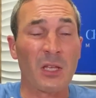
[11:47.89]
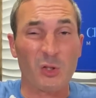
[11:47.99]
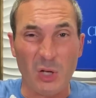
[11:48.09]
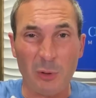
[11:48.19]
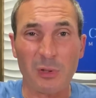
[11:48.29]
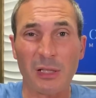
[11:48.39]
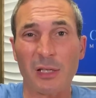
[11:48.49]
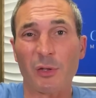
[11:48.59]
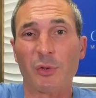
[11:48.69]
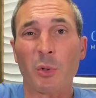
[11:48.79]
So I
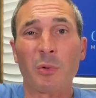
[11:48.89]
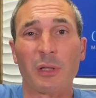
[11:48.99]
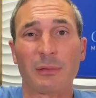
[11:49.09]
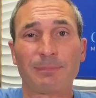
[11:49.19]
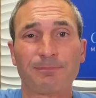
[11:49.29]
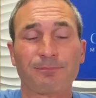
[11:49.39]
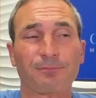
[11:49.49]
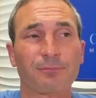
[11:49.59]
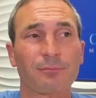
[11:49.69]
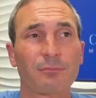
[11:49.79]
relayed the story
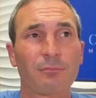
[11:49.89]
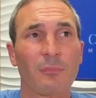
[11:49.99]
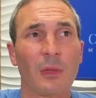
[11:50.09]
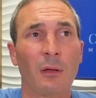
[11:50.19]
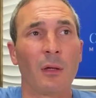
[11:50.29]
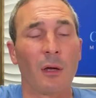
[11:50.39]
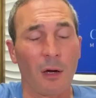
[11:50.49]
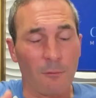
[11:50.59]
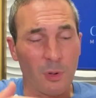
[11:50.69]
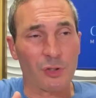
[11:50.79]

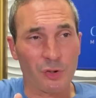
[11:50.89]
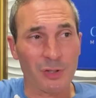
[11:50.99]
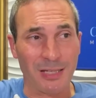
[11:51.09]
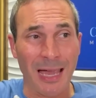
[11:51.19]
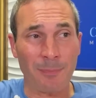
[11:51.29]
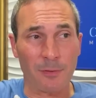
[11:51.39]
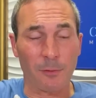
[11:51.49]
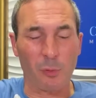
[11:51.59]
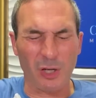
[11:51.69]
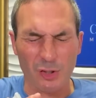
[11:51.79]
of what just happened
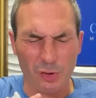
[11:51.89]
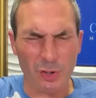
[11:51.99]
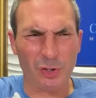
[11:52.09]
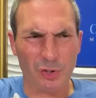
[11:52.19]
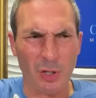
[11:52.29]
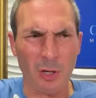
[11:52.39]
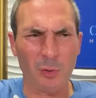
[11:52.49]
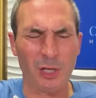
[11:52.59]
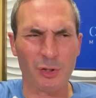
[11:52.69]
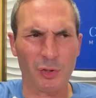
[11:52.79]
for what I just saw,
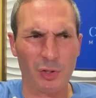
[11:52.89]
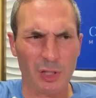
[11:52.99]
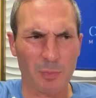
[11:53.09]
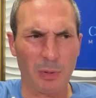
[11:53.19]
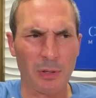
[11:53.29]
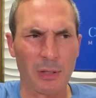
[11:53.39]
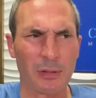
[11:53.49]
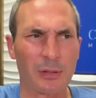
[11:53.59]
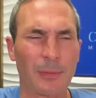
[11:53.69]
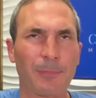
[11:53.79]
what I just
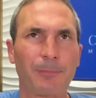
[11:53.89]
experienced.